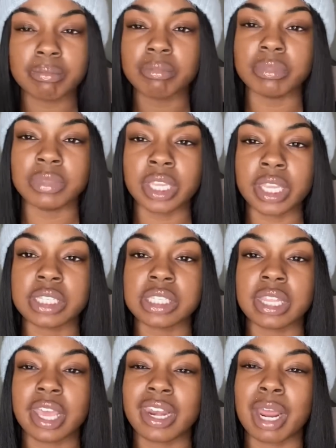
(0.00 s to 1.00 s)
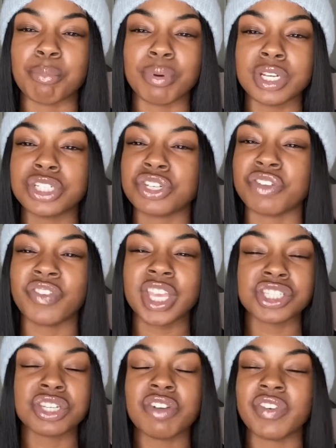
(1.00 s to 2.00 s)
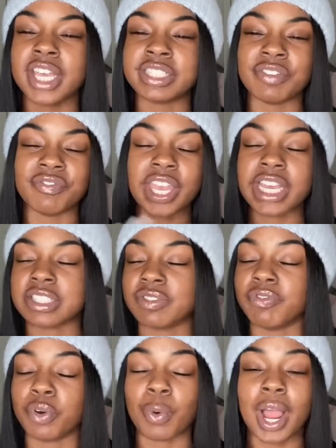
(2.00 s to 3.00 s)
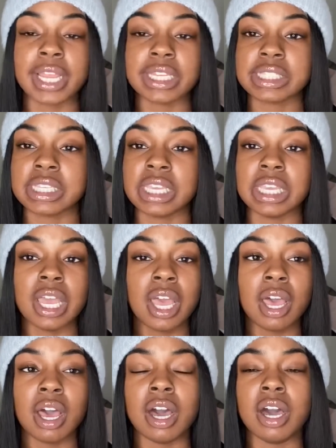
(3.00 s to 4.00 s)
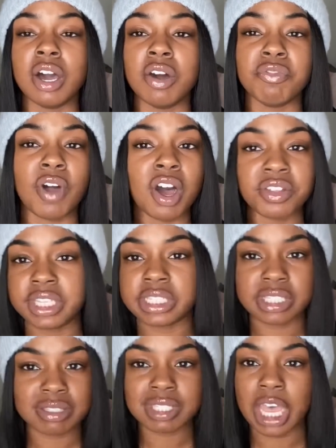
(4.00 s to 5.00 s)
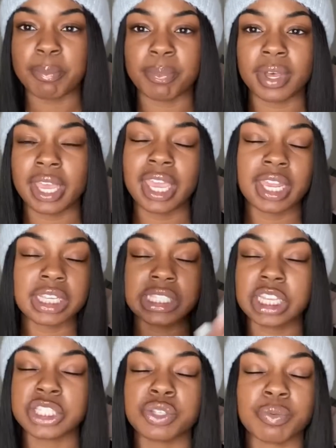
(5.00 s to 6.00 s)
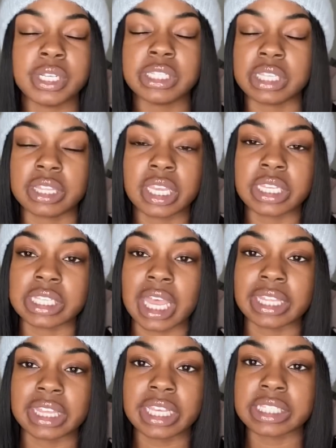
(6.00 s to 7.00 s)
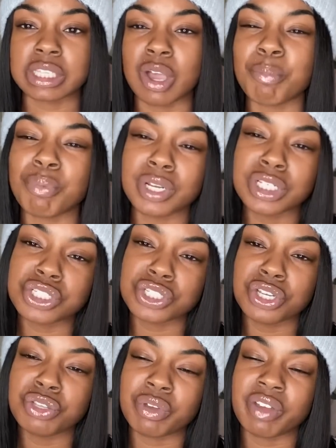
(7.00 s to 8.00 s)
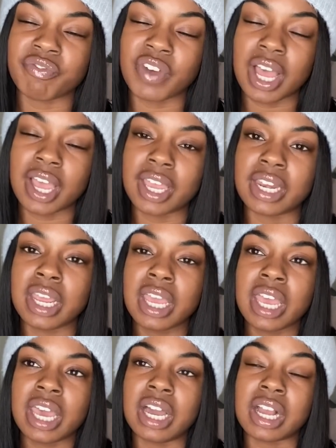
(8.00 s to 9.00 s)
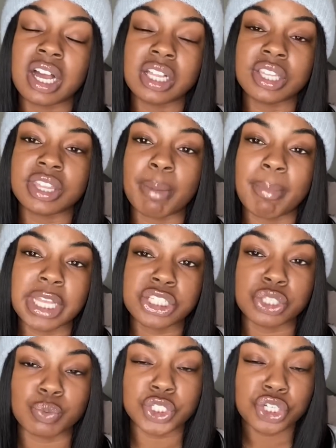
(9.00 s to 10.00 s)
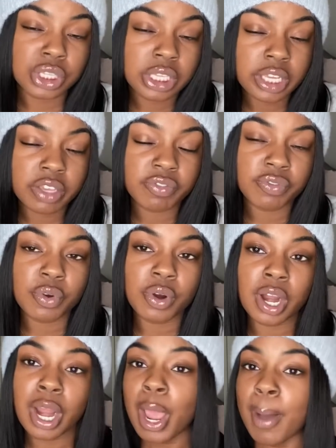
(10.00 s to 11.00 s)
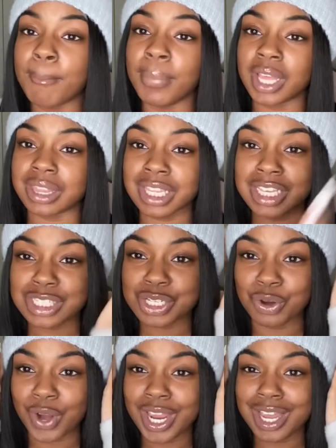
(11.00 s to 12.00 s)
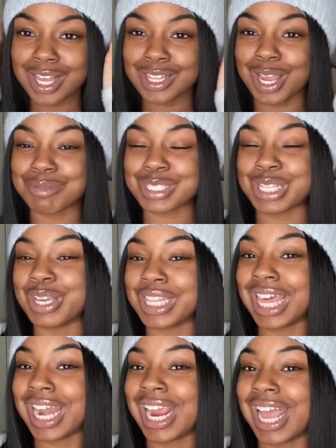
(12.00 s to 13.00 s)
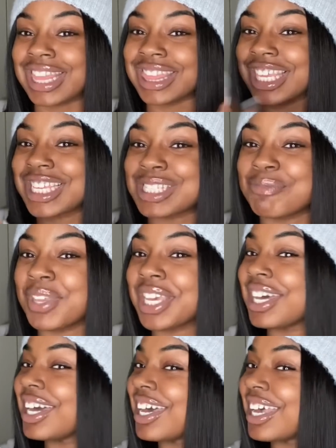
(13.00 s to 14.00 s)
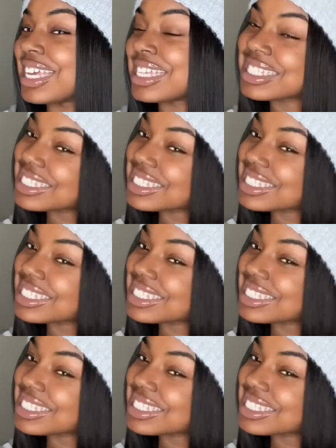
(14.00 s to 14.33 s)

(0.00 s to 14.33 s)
look into that. I'm pretty sure Fashion Nova has a vast variety of all these type of head accessories and things like that, so I'm pretty sure you can find a color that matches what you're looking for. But this gray color, I'm so glad I got this because